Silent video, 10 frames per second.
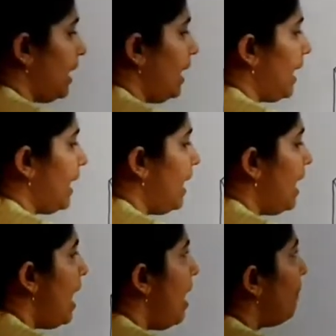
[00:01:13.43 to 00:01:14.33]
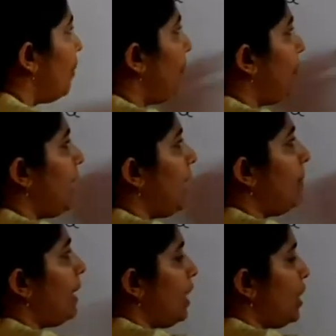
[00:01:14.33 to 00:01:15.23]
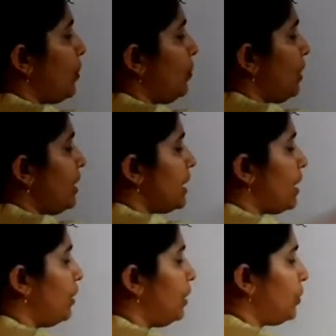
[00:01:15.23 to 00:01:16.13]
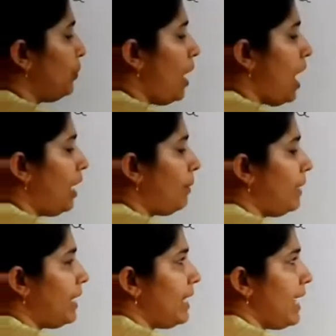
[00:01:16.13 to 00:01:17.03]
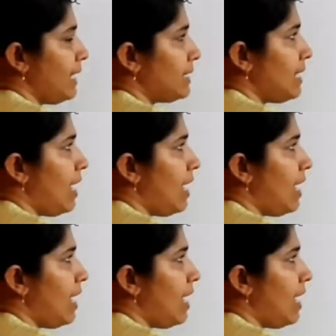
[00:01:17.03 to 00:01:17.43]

Now, P by Q is equal to R by S.